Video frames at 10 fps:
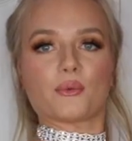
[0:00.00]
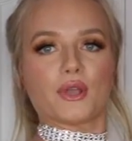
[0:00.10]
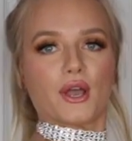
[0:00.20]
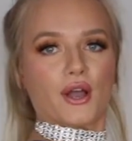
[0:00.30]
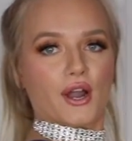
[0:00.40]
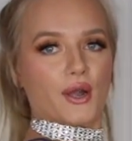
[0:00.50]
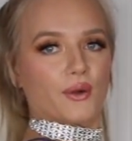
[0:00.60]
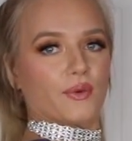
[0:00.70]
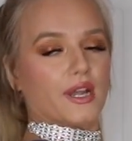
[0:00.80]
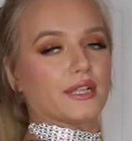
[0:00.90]
we
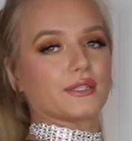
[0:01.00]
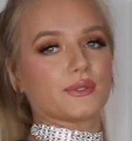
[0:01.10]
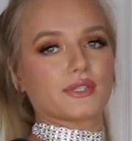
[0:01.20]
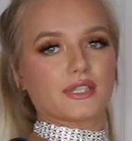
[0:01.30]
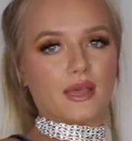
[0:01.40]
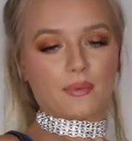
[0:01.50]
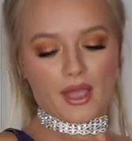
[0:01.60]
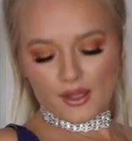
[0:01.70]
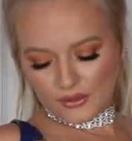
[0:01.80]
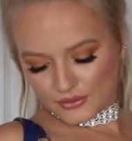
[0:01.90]
are, ready to step
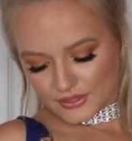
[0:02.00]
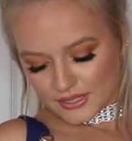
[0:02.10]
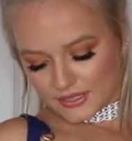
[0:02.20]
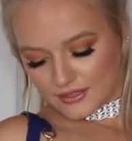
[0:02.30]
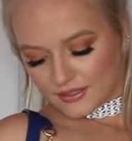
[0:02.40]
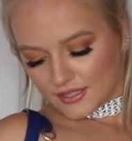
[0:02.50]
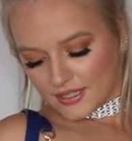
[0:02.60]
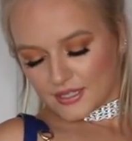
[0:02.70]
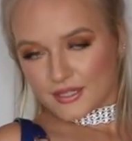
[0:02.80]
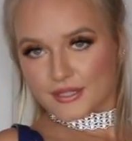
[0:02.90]
out.
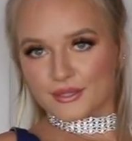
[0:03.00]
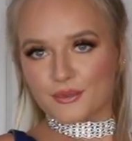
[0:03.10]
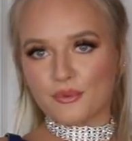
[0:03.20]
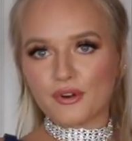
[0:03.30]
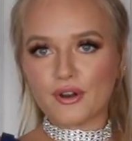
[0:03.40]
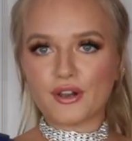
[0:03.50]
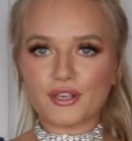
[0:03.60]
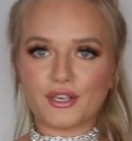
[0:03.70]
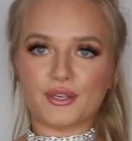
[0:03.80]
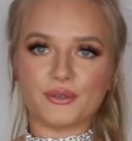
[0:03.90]
Super
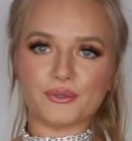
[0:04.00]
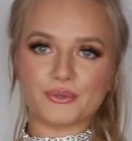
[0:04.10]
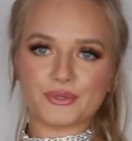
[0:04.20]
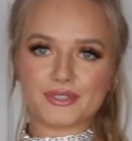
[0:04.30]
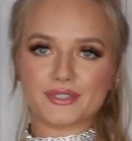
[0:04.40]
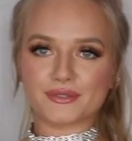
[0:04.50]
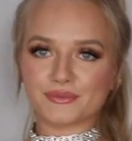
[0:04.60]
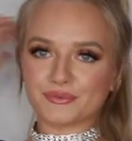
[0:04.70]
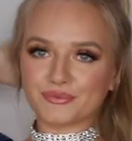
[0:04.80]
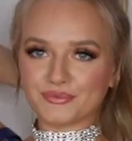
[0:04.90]
cute.
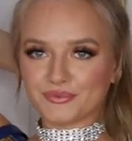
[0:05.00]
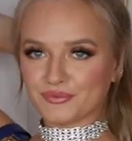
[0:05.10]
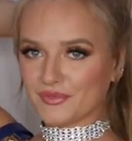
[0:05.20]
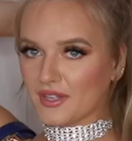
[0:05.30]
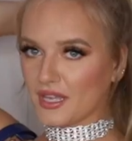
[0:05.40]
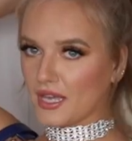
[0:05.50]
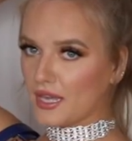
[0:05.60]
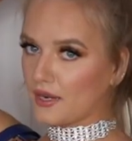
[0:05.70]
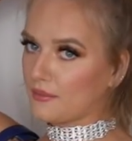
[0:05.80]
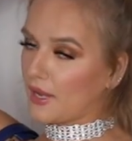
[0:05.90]

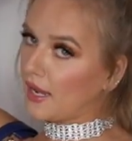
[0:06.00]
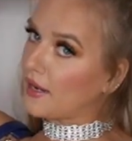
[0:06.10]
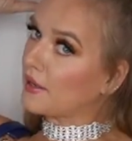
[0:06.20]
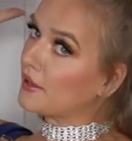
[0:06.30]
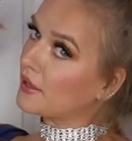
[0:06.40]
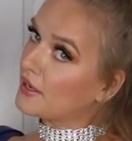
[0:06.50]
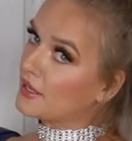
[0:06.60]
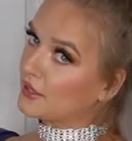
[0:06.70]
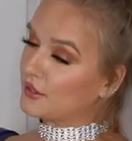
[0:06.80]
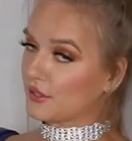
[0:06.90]
And my hair
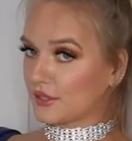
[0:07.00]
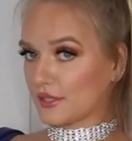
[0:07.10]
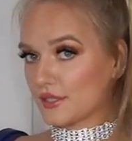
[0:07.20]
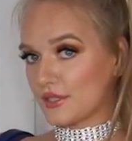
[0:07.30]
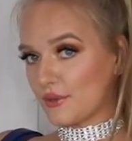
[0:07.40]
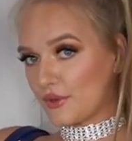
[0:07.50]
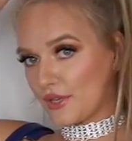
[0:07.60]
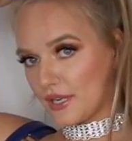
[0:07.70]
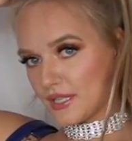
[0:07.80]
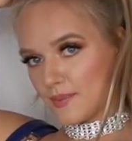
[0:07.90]
looks so
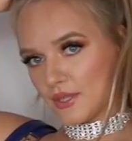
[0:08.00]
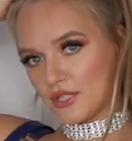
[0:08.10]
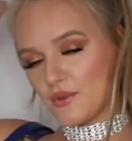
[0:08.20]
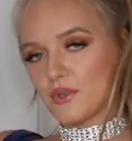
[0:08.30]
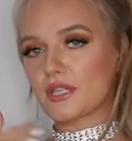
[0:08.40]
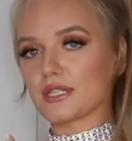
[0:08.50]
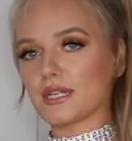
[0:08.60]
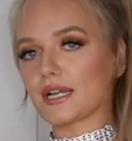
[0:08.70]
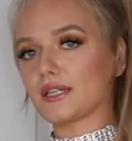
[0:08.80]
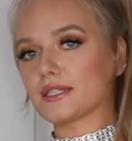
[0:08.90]
good, especially with this
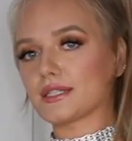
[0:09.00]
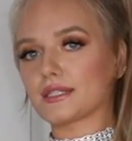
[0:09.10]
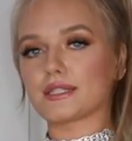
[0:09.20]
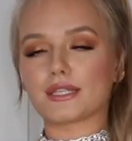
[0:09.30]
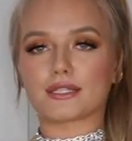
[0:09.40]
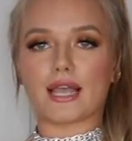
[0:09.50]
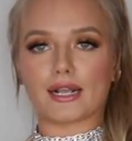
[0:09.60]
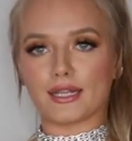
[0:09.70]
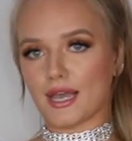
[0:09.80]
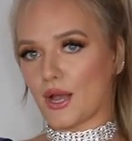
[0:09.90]
necklace. This is
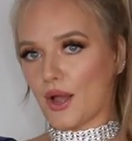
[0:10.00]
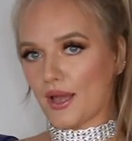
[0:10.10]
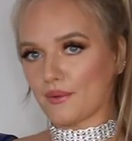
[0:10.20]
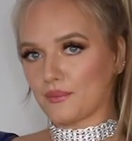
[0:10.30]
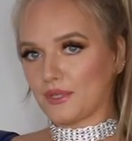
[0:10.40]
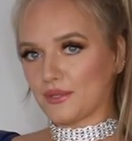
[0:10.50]
exactly how I would be